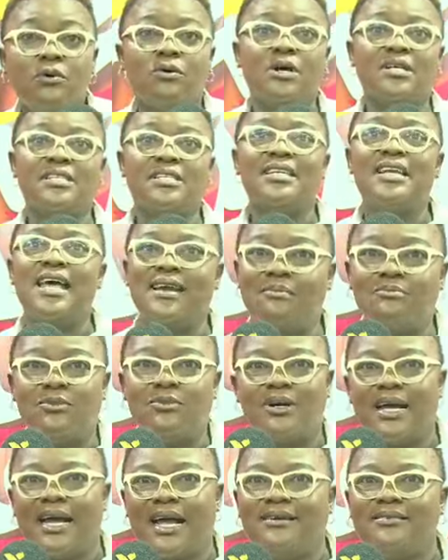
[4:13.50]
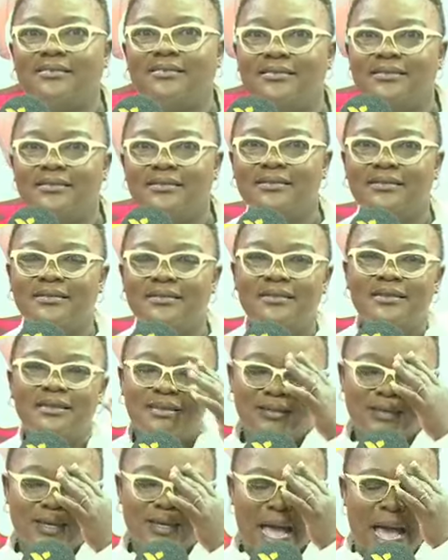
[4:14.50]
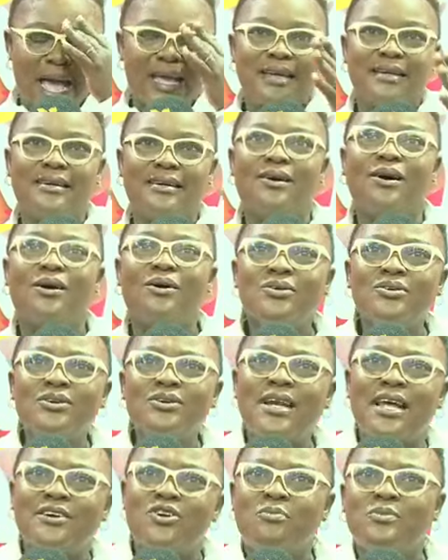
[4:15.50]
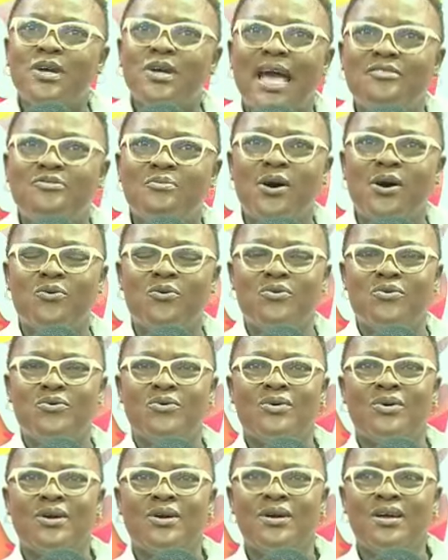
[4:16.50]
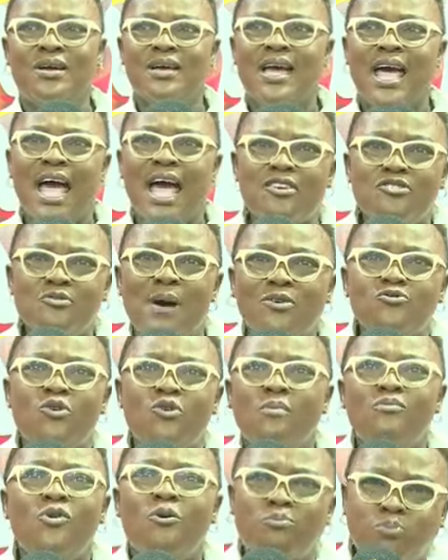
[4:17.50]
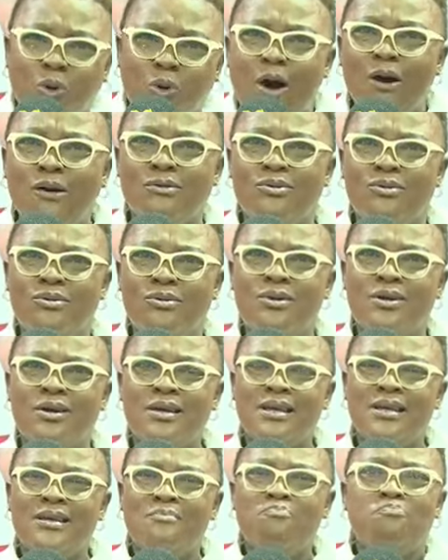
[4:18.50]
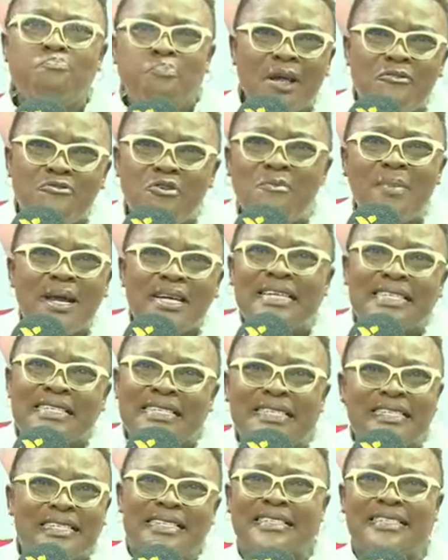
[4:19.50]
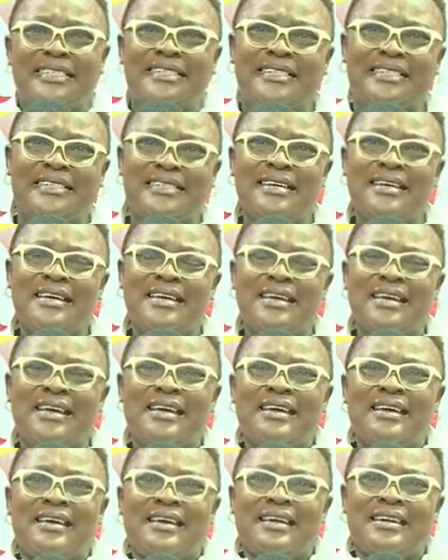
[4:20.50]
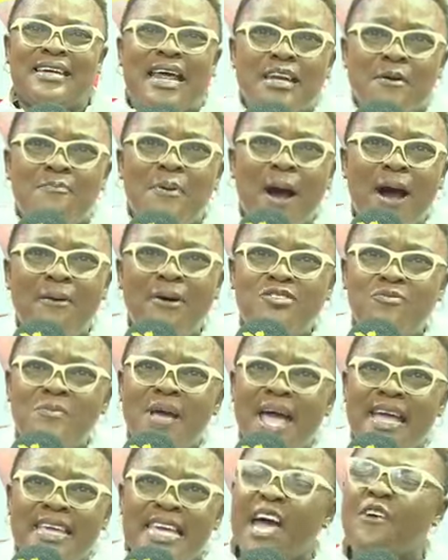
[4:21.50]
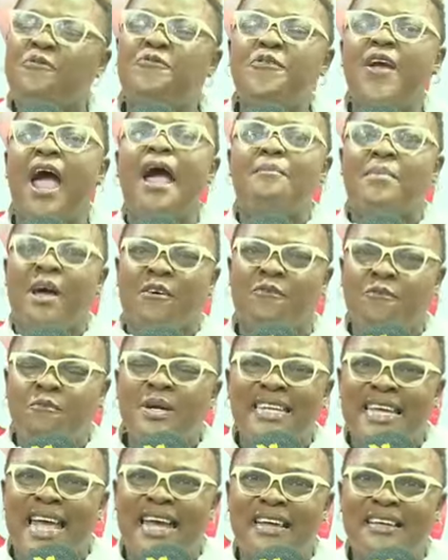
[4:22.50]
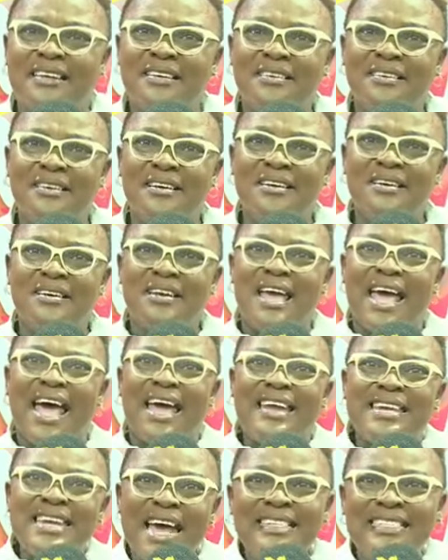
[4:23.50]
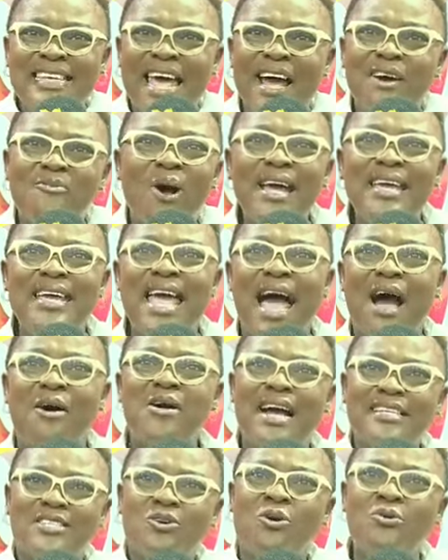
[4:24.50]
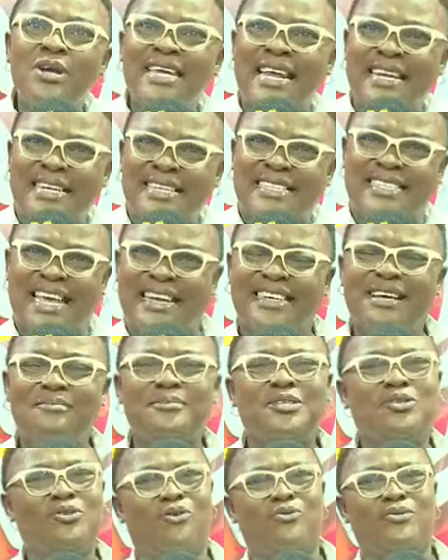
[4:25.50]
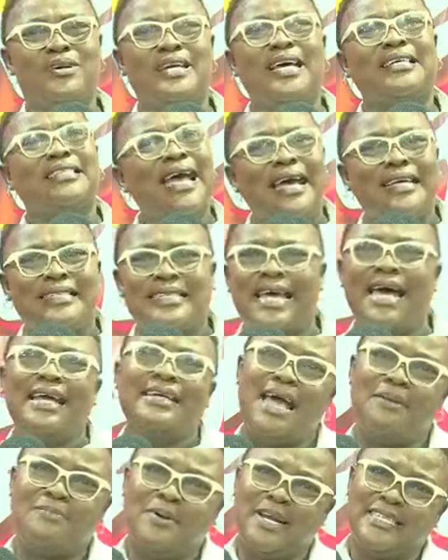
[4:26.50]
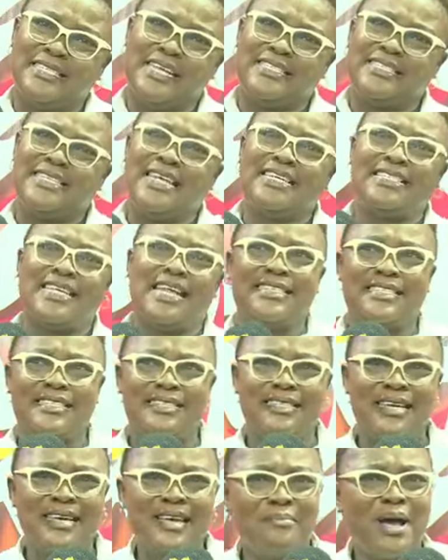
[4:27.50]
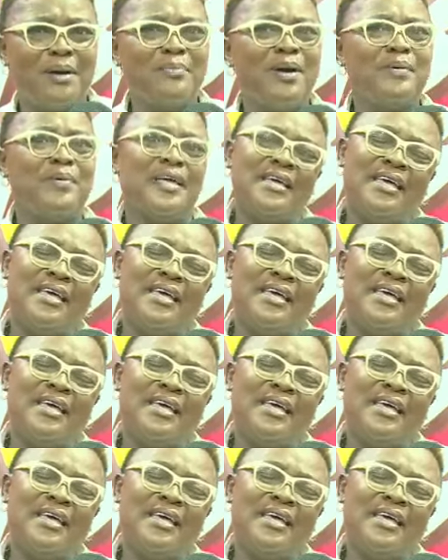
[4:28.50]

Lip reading: was it then? I'm okay. Ah, no, I don't know. I'm going to go. I'm going to go. Boy, too many kitty kitty kitty kitty. Nanny Paul, watch me a year free IMF, moody. And they say, I'm quite here. I'll cast away in a design. I'm so. That's a yes, idea, president. That's a lesson. My baby.